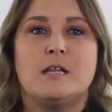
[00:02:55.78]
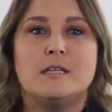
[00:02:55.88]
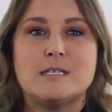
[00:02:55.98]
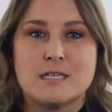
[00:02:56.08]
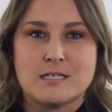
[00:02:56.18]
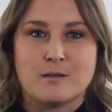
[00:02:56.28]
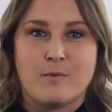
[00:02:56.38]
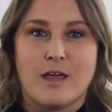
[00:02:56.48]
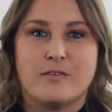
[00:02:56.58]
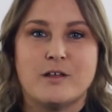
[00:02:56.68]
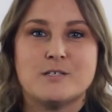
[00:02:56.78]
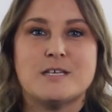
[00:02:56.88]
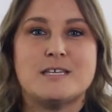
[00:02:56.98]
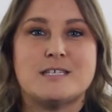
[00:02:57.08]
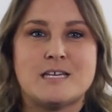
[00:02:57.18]
Listen to me, there's
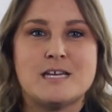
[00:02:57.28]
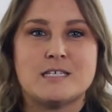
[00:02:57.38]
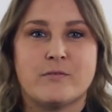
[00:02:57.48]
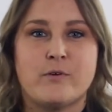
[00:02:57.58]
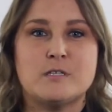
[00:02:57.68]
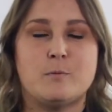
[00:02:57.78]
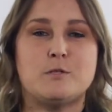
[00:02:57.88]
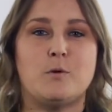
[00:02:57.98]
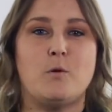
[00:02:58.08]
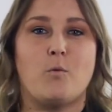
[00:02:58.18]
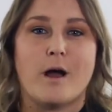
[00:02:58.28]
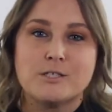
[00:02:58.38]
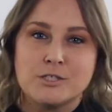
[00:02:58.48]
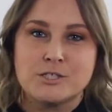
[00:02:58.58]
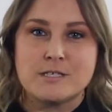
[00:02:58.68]
a distinct difference between
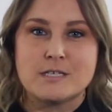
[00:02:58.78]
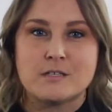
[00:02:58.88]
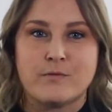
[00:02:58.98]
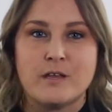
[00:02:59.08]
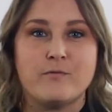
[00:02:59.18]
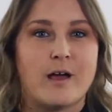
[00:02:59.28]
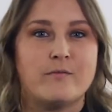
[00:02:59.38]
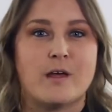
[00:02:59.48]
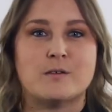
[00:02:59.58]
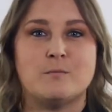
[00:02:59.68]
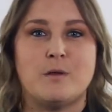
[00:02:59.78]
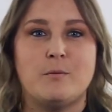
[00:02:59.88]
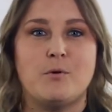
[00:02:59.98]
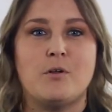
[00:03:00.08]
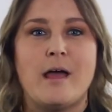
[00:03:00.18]
watching Jesus feed 5,000
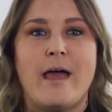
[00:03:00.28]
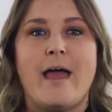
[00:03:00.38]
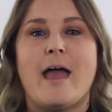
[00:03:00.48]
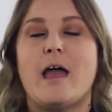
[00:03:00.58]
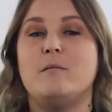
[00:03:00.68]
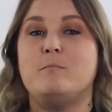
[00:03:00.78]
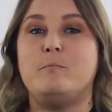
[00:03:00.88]
people and